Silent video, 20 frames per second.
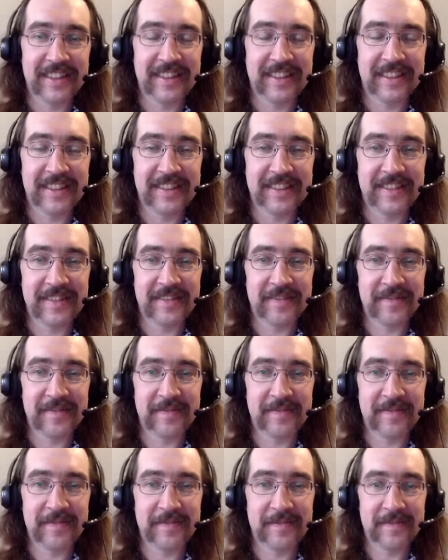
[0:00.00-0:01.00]

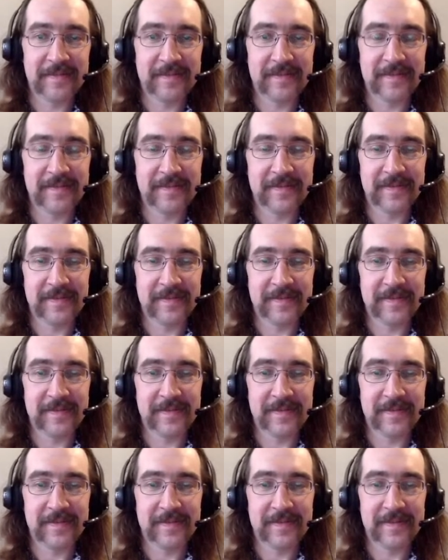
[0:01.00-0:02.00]

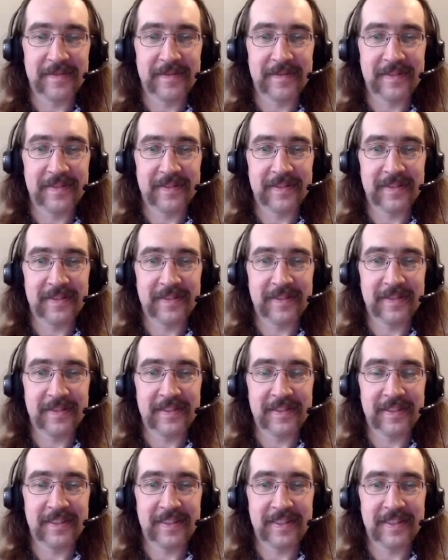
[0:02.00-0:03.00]

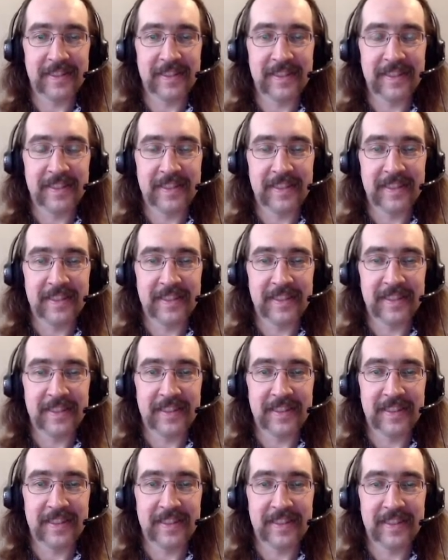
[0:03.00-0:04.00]

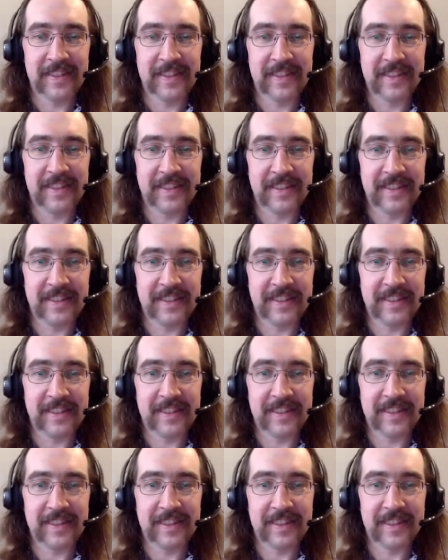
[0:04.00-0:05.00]

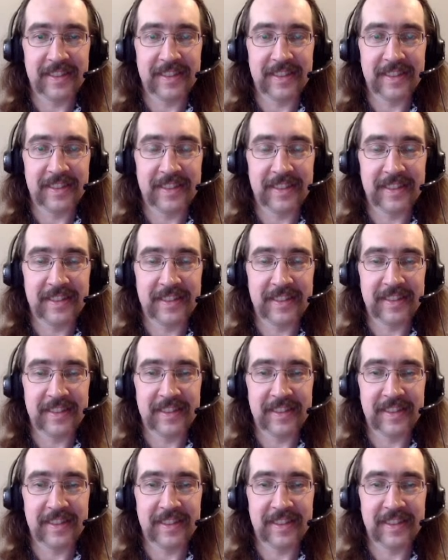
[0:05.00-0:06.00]

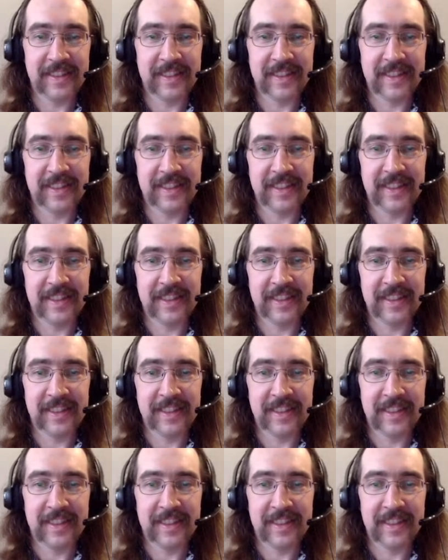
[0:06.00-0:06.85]
No words are spoken by the person on screen.